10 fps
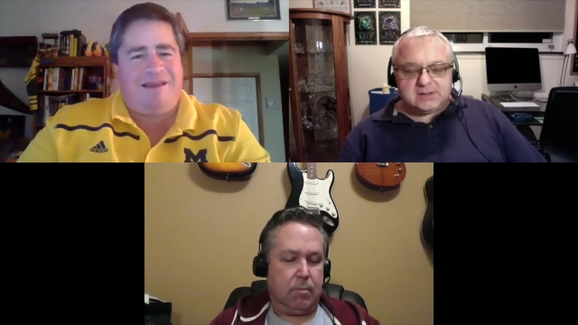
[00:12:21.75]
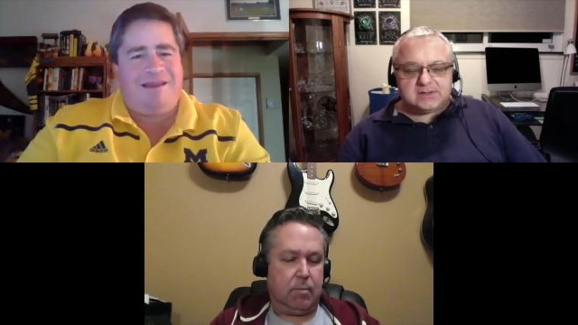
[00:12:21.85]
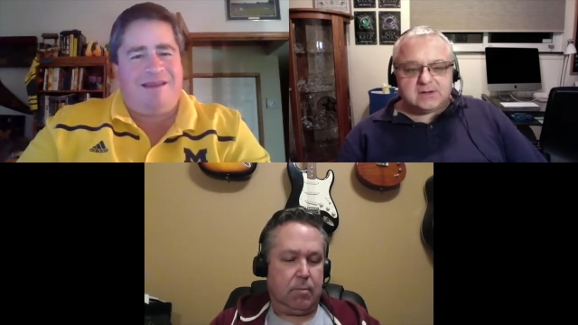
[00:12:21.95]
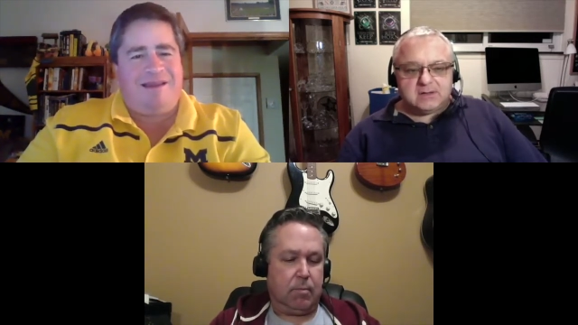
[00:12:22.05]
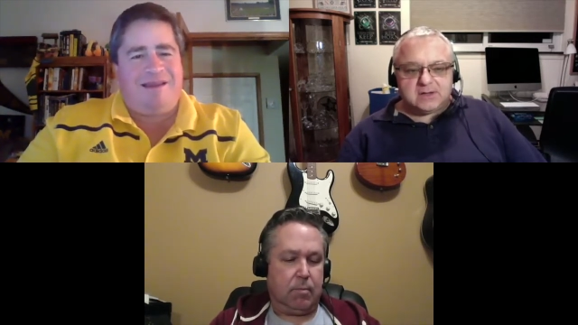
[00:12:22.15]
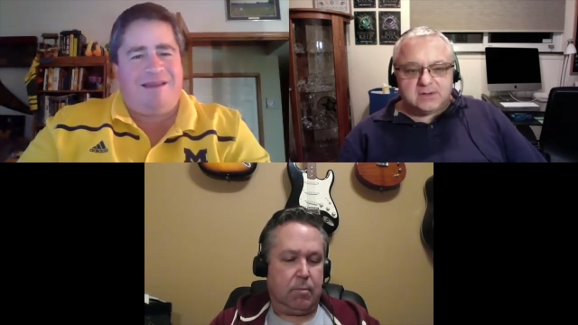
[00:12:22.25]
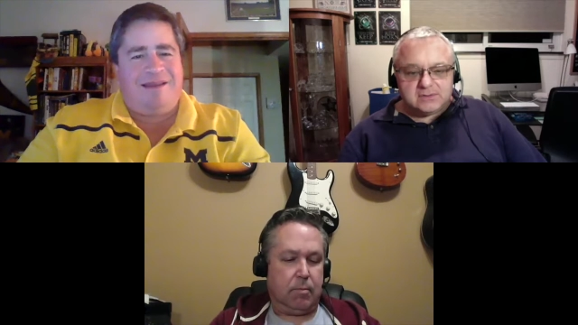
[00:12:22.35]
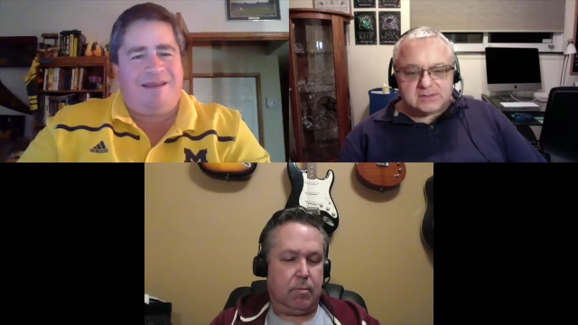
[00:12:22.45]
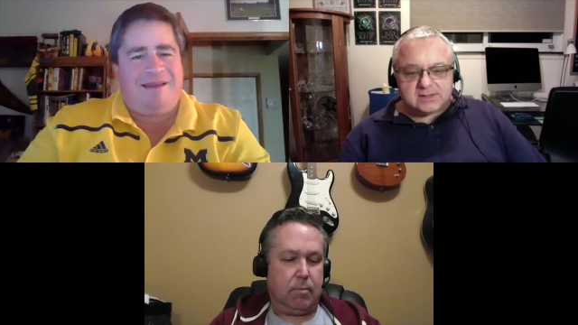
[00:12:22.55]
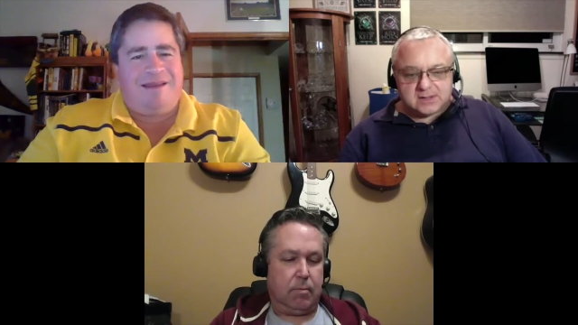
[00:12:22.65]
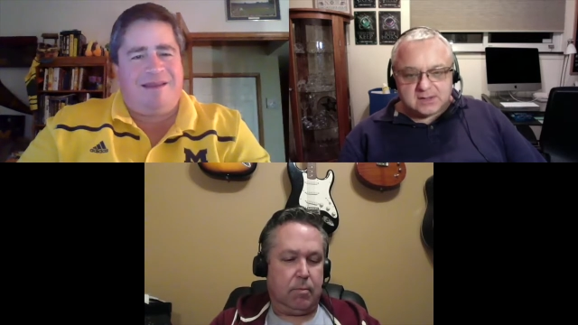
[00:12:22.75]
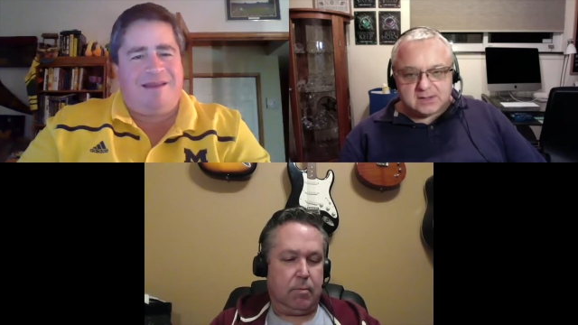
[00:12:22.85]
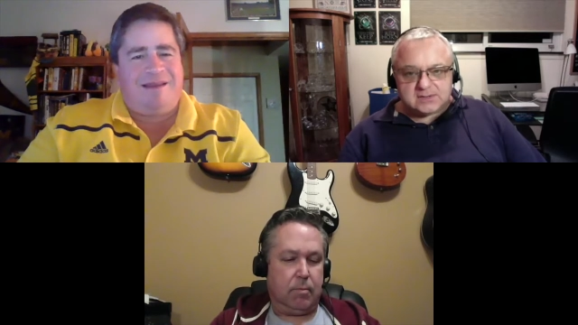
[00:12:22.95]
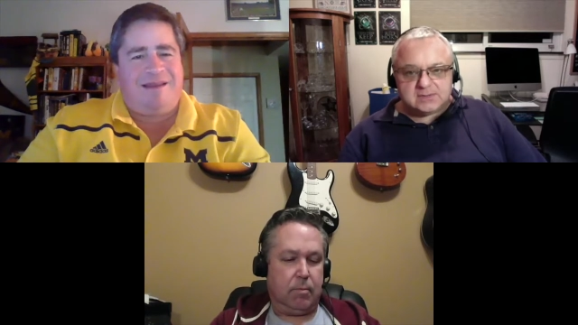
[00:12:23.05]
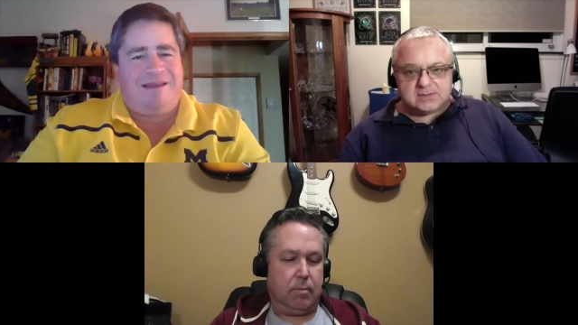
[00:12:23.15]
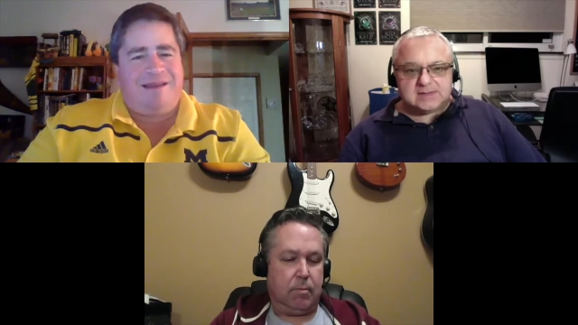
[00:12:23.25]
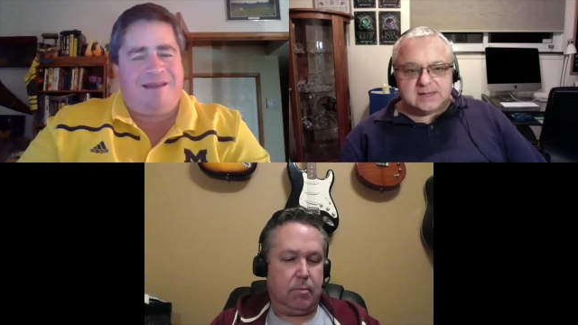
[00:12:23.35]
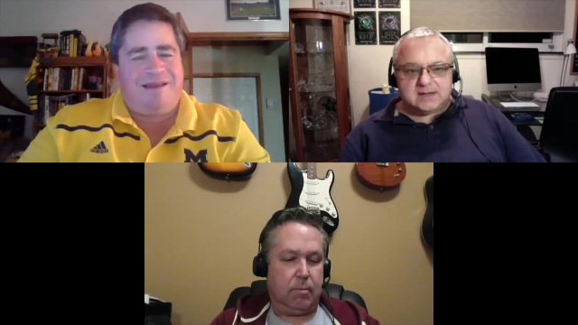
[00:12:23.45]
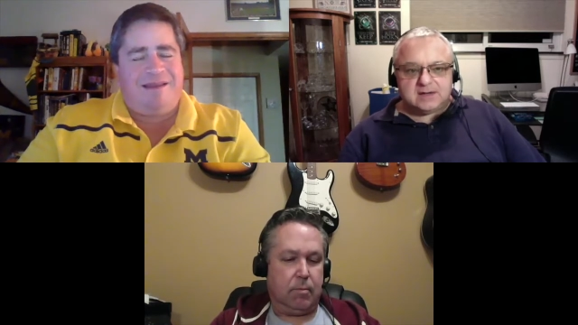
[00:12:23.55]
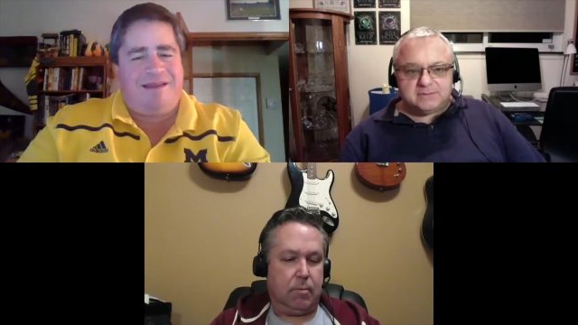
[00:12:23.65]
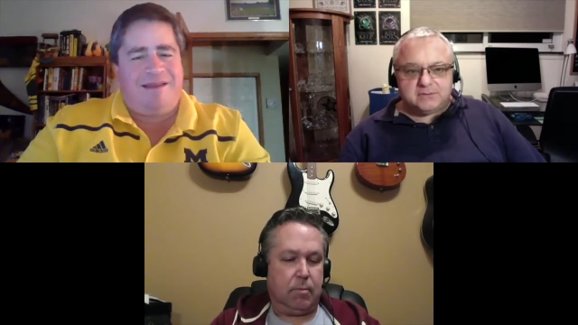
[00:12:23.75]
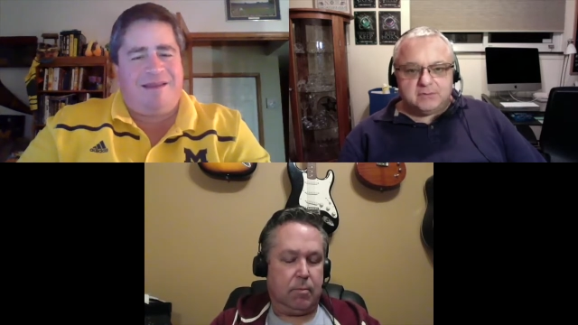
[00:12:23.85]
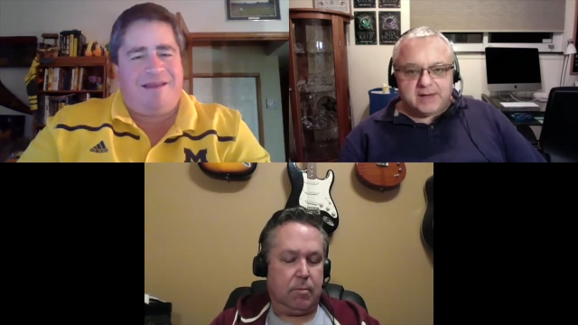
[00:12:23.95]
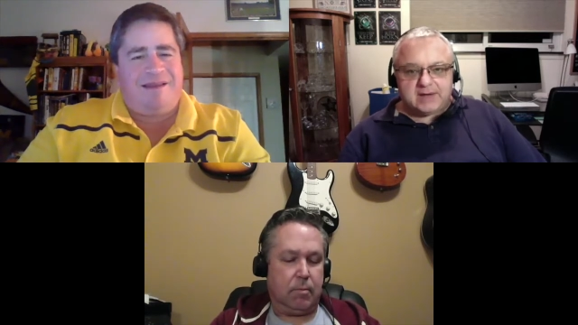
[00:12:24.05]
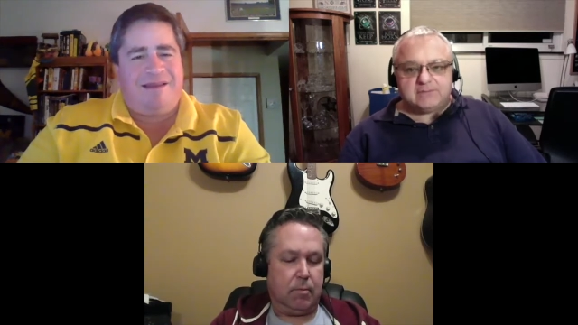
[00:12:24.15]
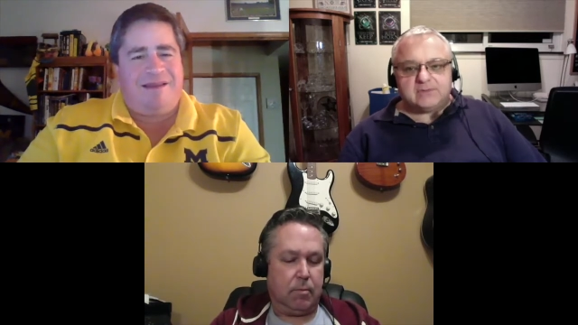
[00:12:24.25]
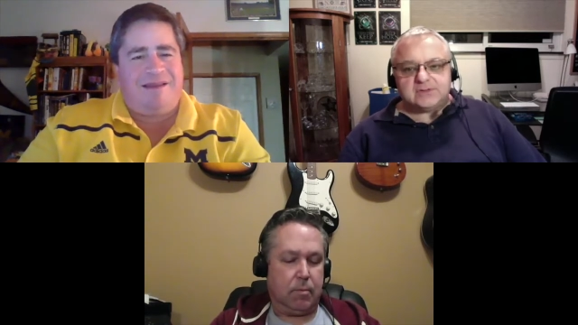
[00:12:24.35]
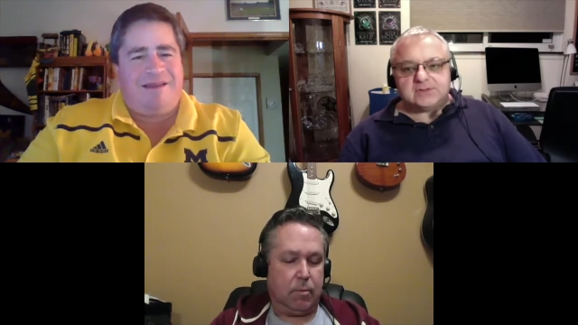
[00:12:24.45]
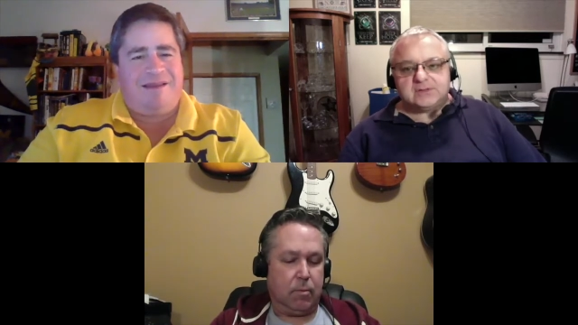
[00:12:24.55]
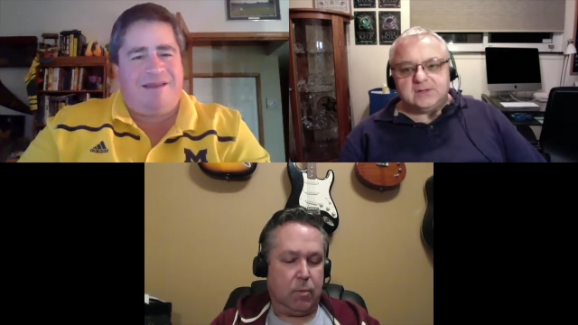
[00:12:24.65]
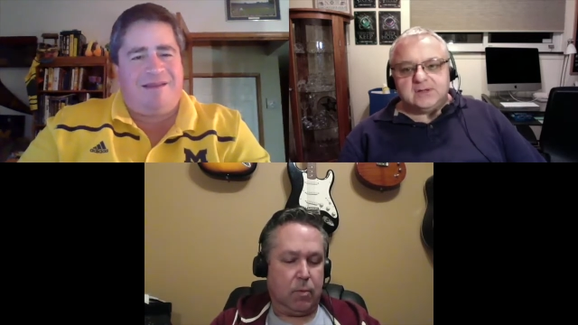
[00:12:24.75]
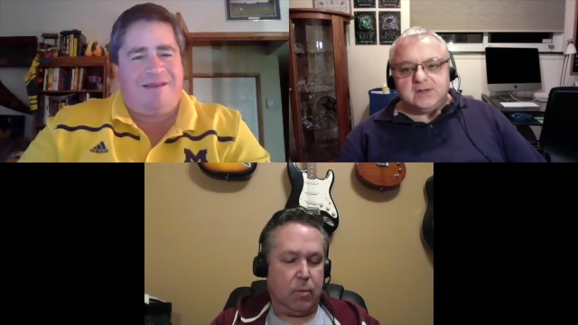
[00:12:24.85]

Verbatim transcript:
Speaker 1: It's all acoustic, so it's not like a full band version,